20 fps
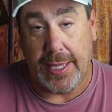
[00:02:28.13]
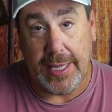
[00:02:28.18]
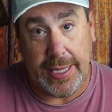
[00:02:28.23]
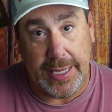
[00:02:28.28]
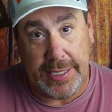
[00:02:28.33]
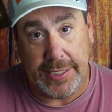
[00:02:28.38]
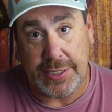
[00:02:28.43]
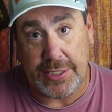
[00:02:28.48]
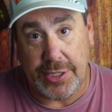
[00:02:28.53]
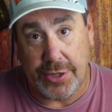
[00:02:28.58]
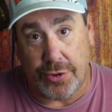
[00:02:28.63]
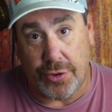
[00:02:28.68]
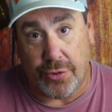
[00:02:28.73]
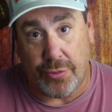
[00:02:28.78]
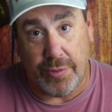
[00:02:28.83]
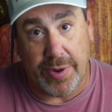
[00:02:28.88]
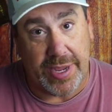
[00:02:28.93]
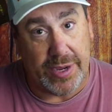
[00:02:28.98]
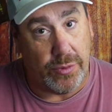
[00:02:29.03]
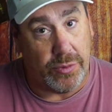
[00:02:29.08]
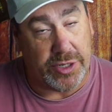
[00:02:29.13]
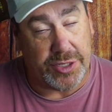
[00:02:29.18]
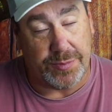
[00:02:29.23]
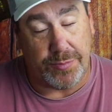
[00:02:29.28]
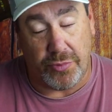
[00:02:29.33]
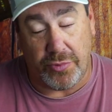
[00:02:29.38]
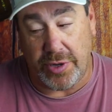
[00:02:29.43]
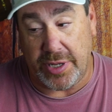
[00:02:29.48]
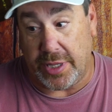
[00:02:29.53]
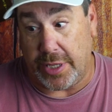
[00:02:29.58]
Easier to rig, which
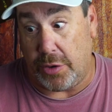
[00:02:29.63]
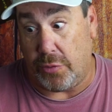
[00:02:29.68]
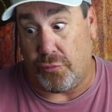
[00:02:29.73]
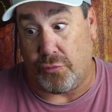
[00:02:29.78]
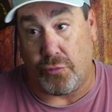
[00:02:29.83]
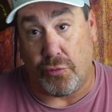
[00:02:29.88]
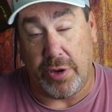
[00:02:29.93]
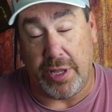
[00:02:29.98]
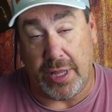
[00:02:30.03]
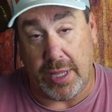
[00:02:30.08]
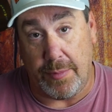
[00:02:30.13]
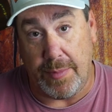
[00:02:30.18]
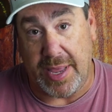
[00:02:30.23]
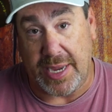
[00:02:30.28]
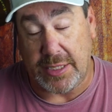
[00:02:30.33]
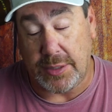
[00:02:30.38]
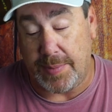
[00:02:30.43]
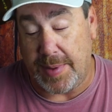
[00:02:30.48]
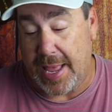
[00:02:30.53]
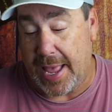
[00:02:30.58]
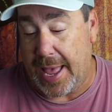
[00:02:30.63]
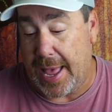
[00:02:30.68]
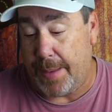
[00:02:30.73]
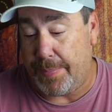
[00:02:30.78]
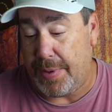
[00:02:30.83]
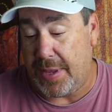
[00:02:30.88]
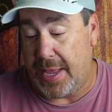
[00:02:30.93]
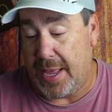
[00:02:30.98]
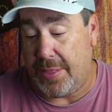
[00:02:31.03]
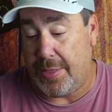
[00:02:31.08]
really, really makes me happy.